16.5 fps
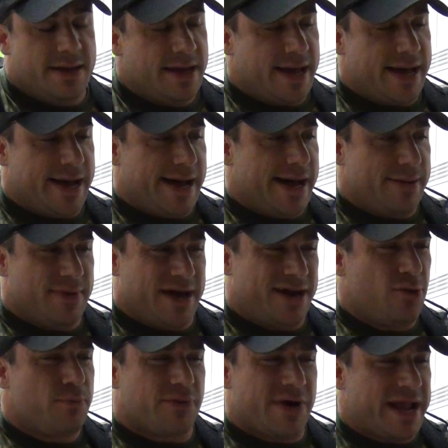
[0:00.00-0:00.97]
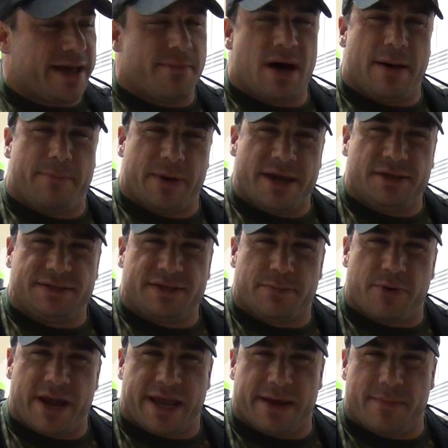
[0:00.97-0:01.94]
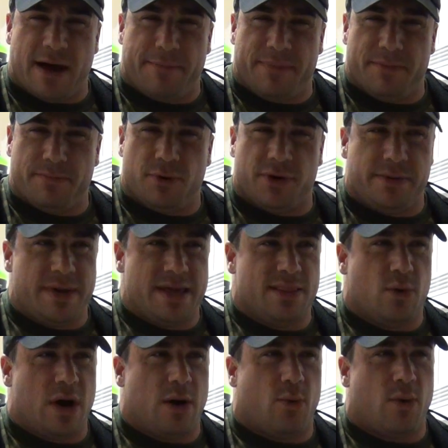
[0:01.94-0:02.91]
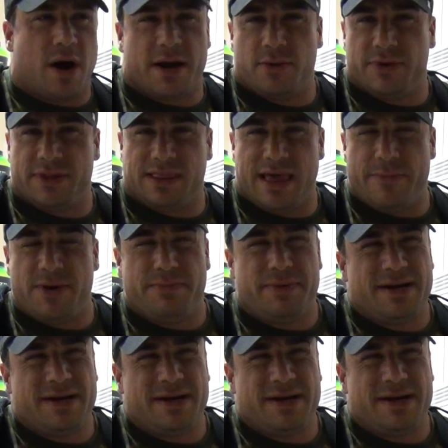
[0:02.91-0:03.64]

I don't break them up. I used to break them up and put them in water with lemon,